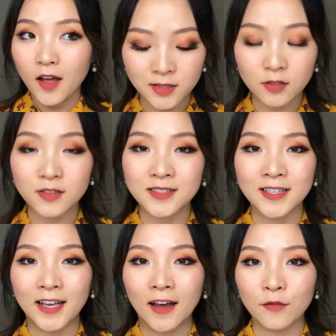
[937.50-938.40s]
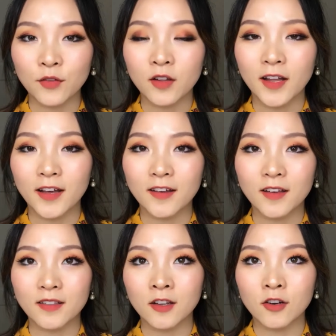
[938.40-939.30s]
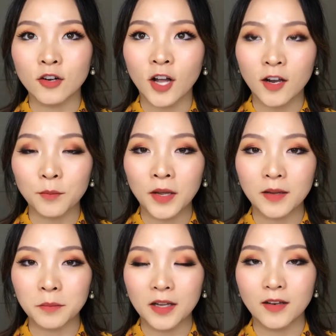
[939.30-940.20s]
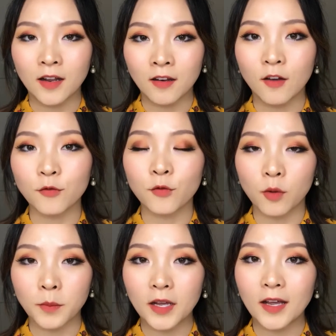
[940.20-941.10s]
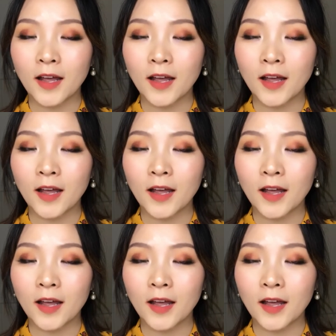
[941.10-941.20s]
Seriously, I feel like they're not pigment enough for me,